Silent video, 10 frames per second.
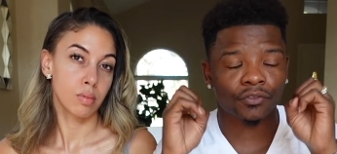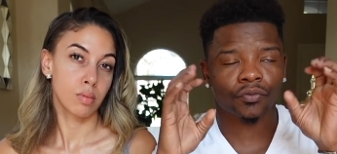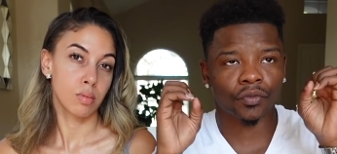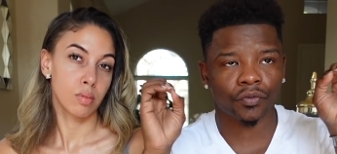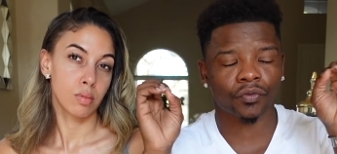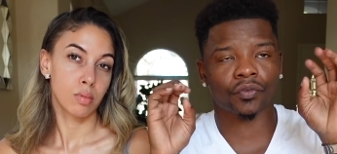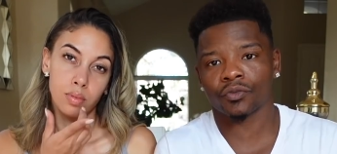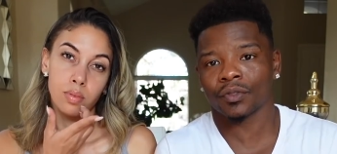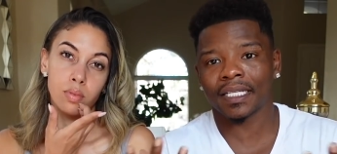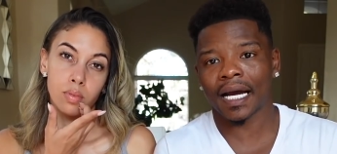
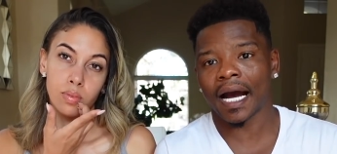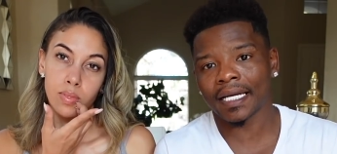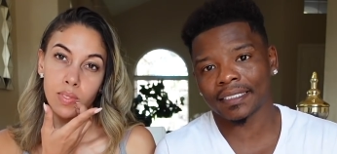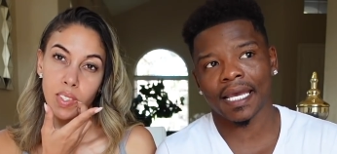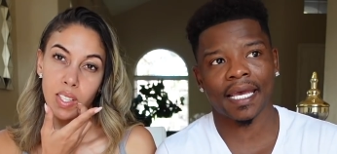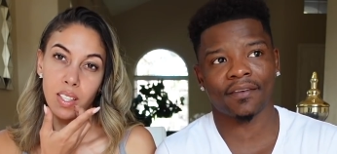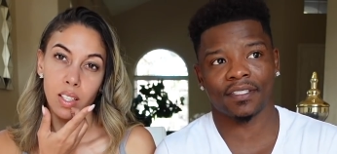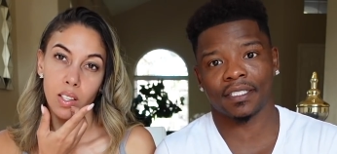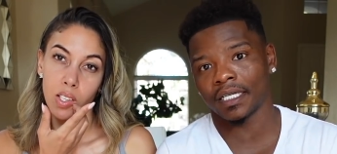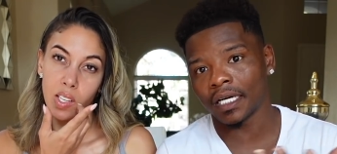Speaker 1: three guys
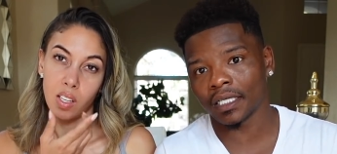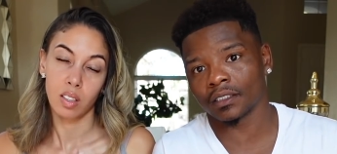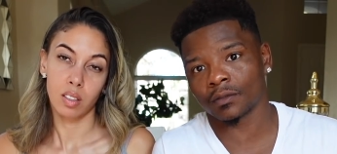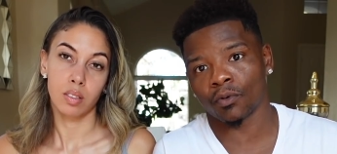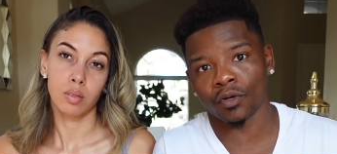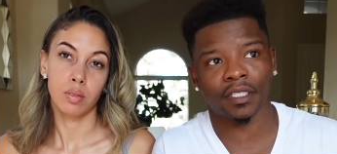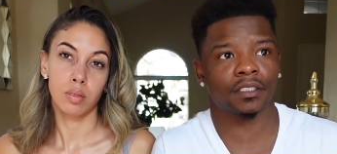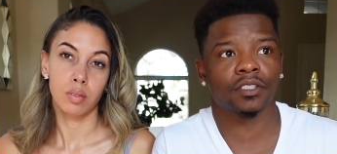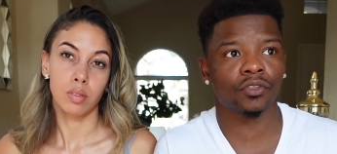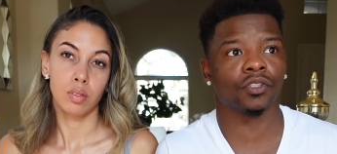having pointed
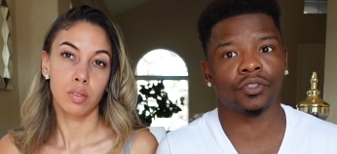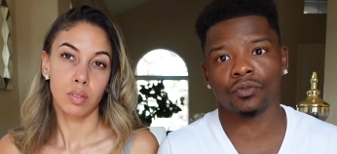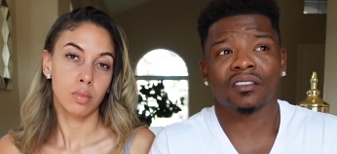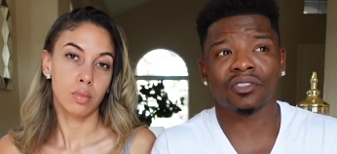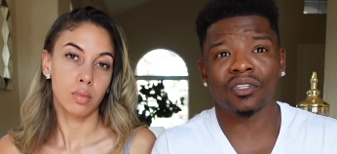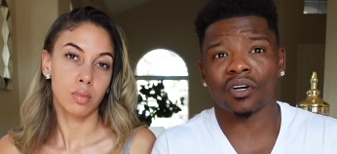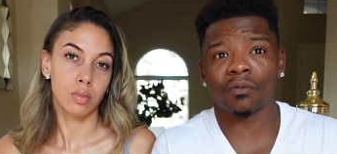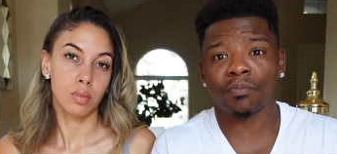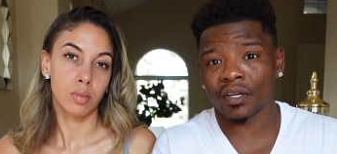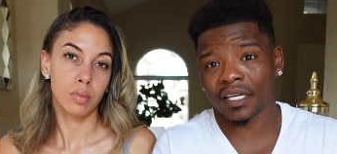to you, you know,
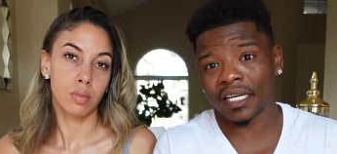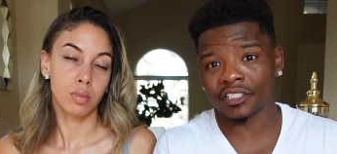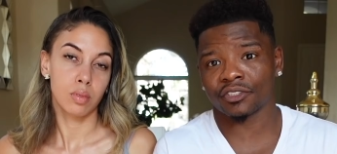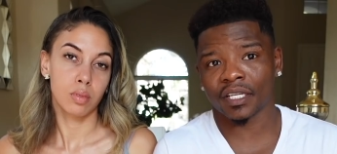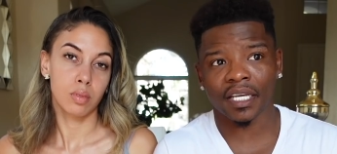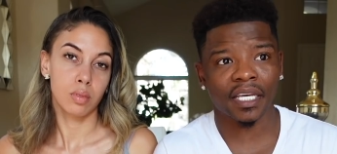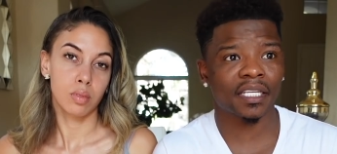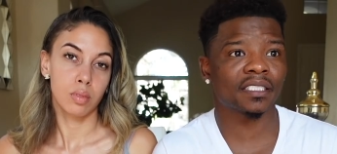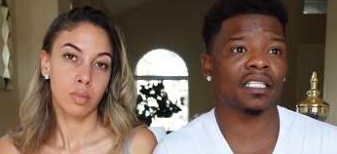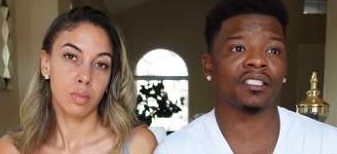pointed at your
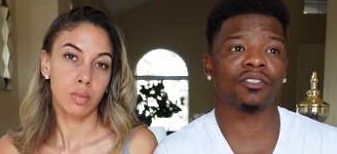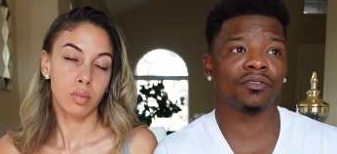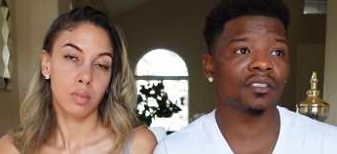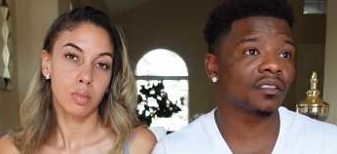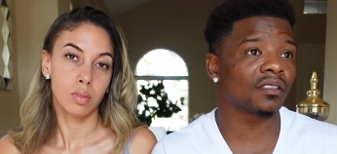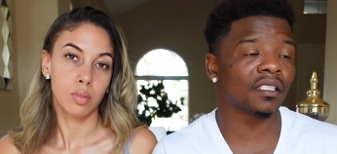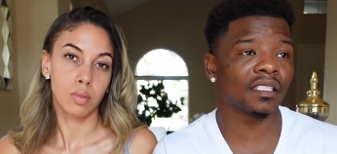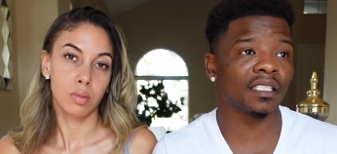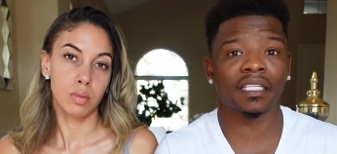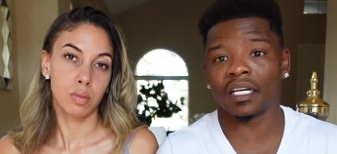head, telling you to, and
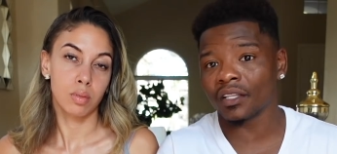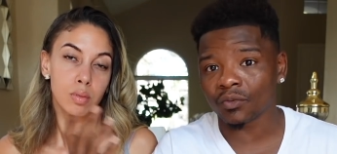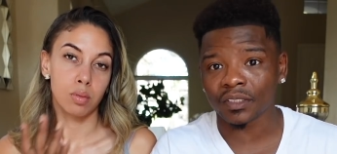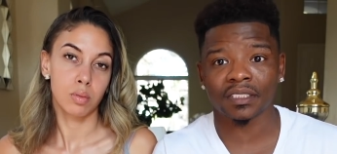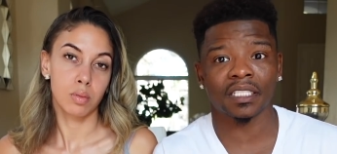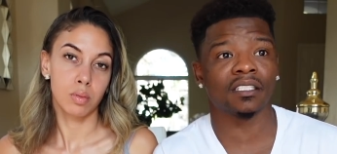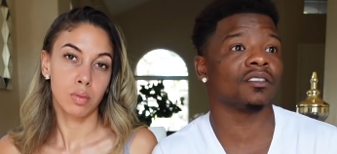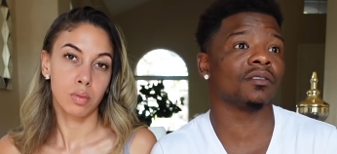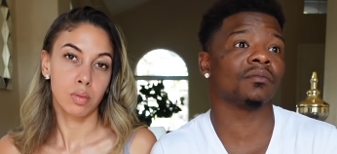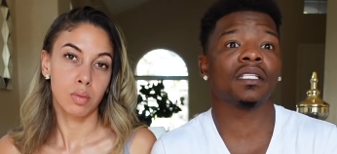then the other one's telling
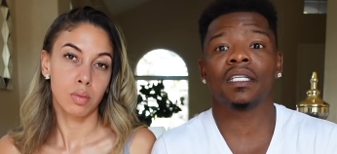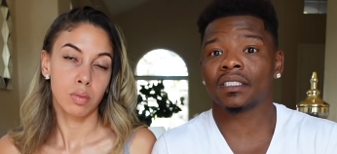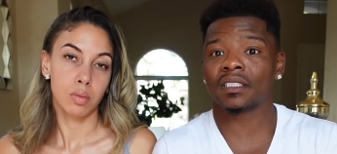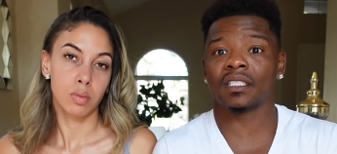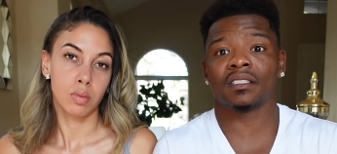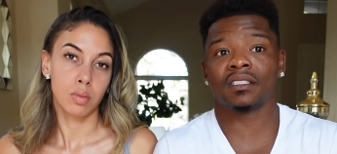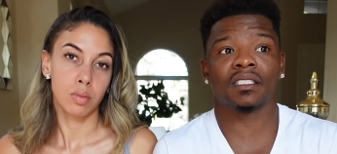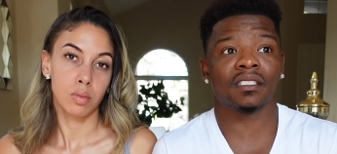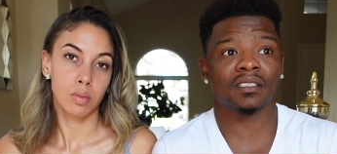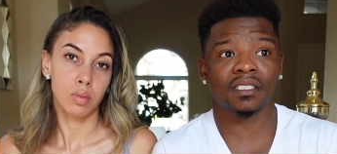them to,
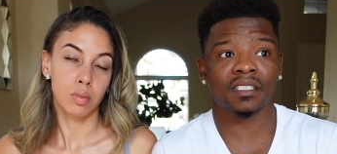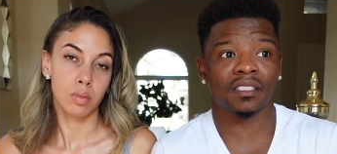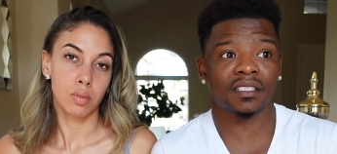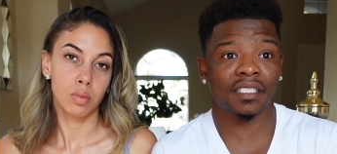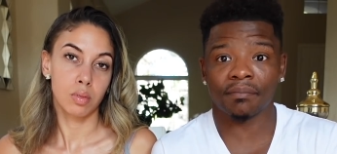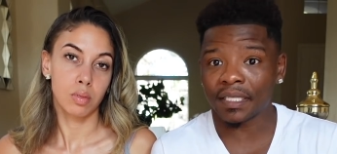to, to get